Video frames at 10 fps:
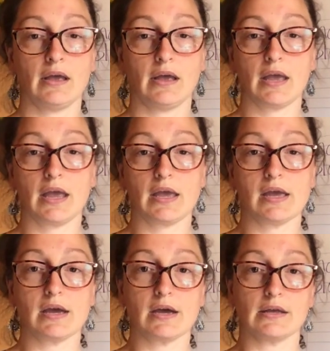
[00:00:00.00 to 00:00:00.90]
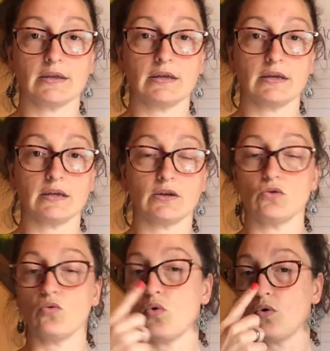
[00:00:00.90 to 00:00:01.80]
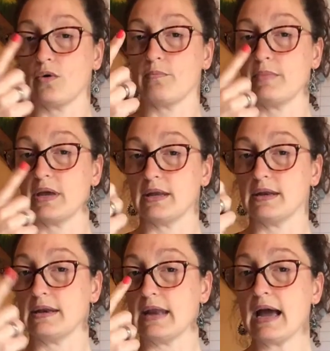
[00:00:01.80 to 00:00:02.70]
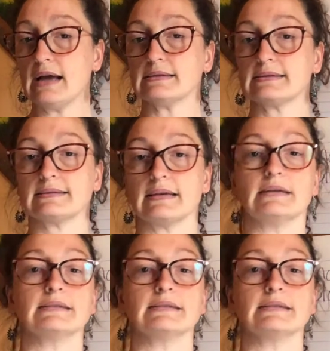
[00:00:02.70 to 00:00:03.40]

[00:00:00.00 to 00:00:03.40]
And then Norman Nat says